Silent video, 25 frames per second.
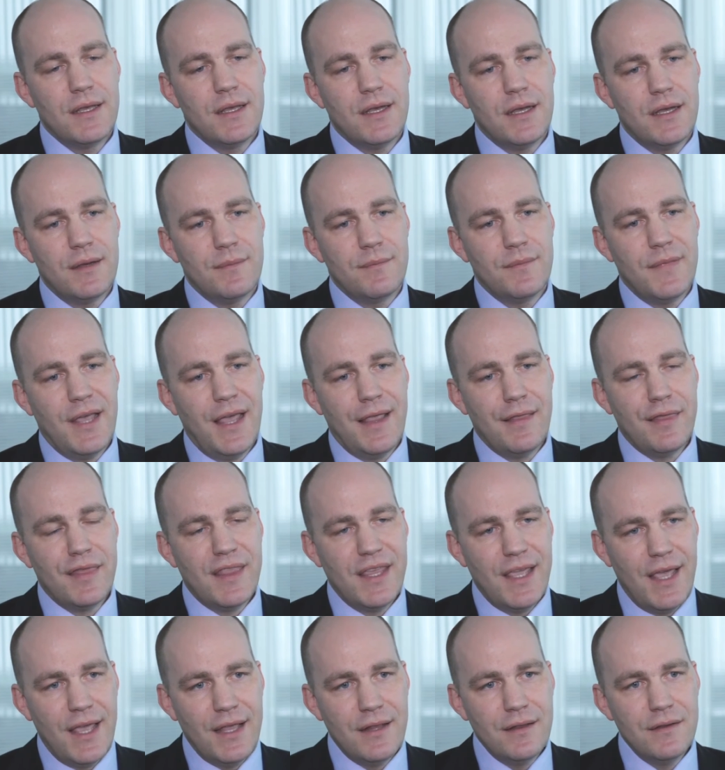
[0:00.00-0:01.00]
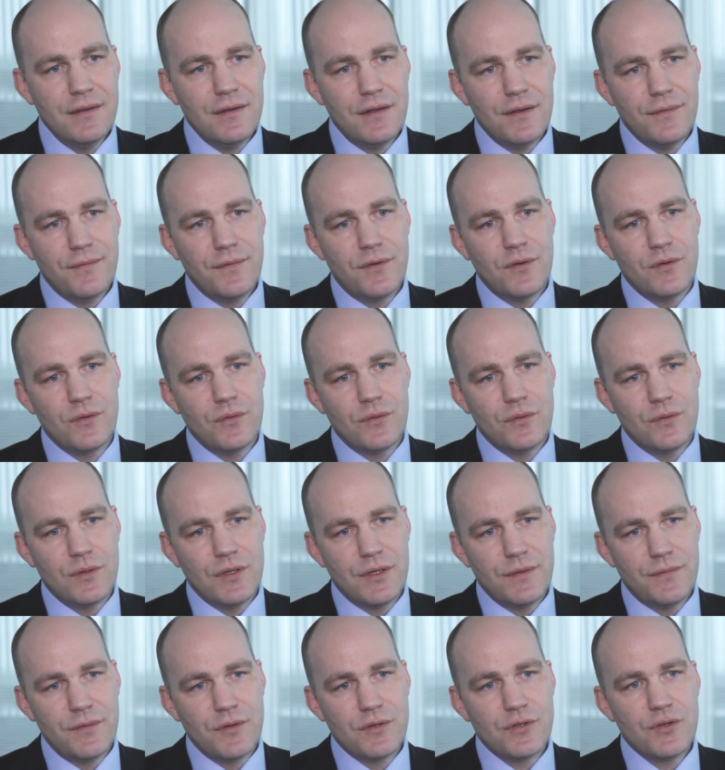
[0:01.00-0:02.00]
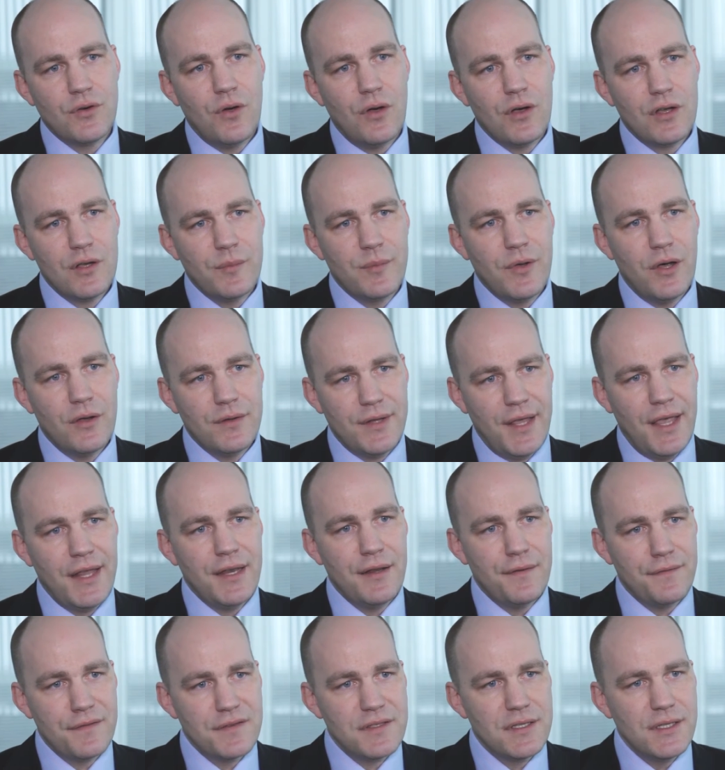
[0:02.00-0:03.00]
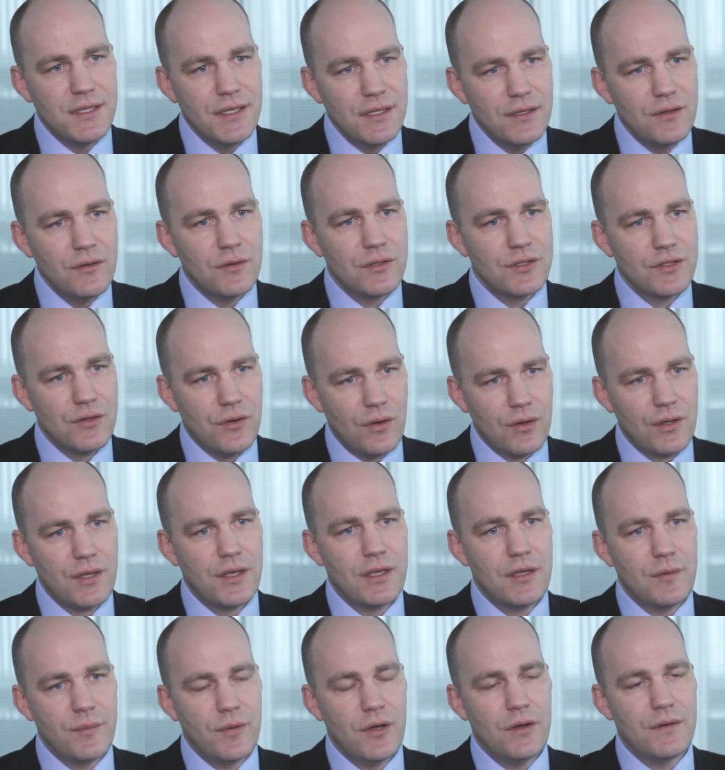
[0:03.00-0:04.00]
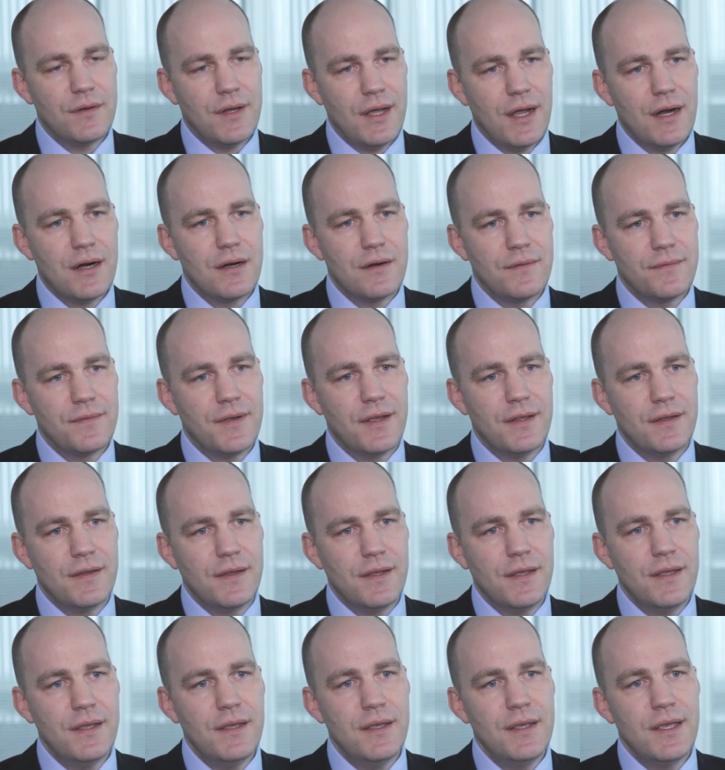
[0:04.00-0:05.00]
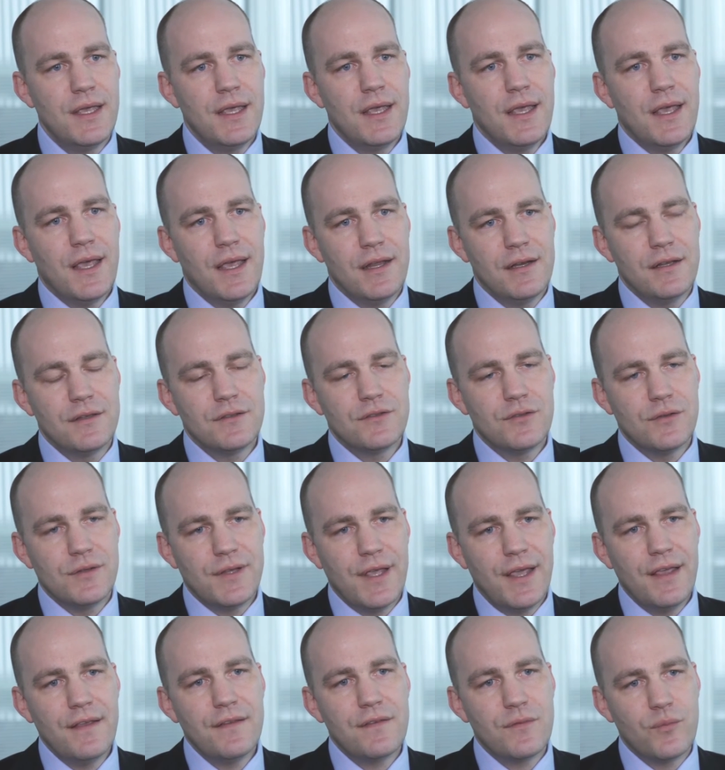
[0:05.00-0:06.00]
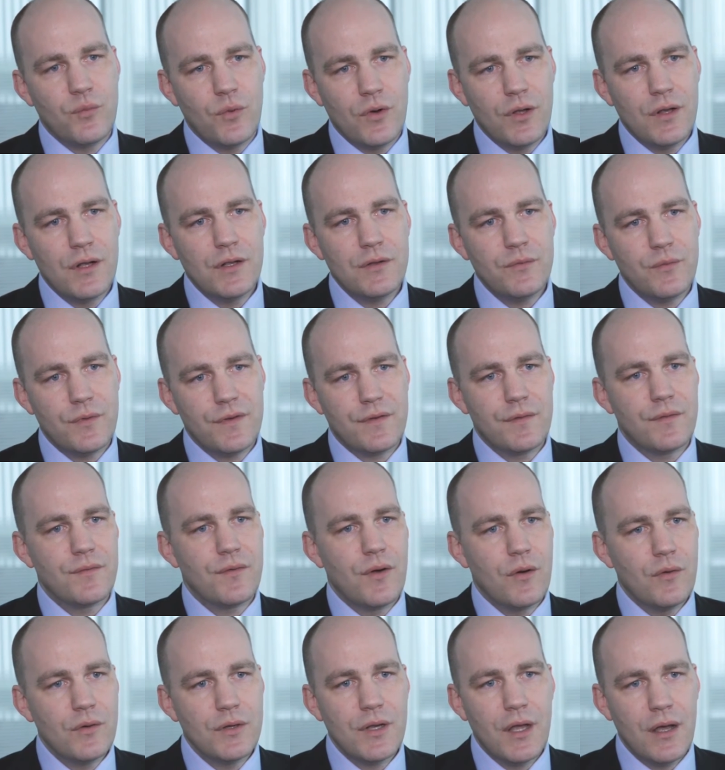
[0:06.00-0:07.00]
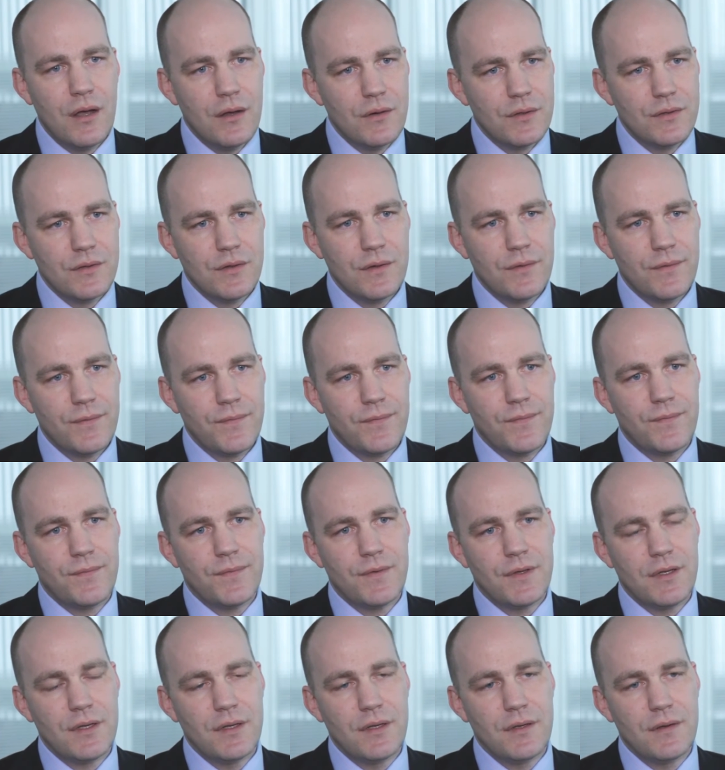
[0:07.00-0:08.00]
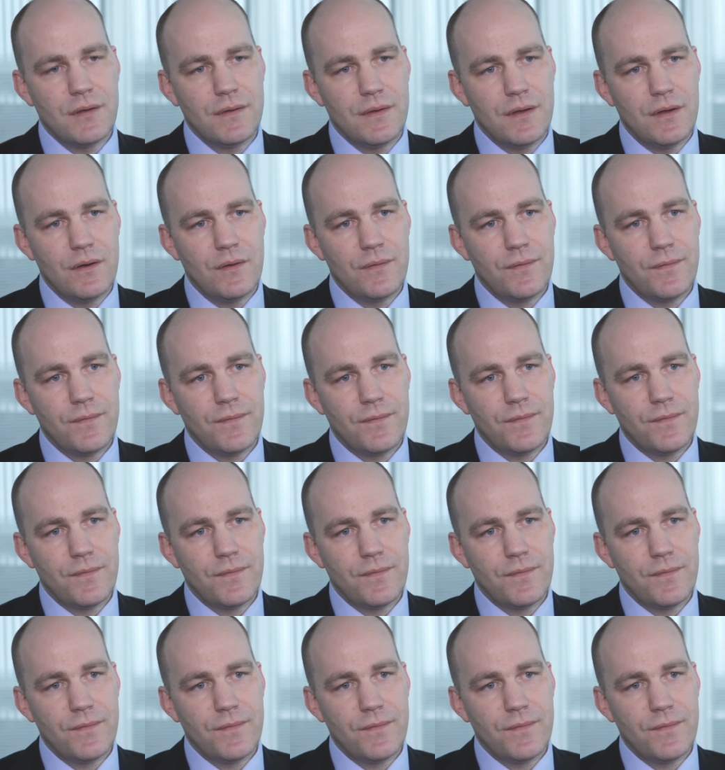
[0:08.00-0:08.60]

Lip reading: At the end, if you talk about NFC, you're talking about RFID. And in today's world, with the rollout of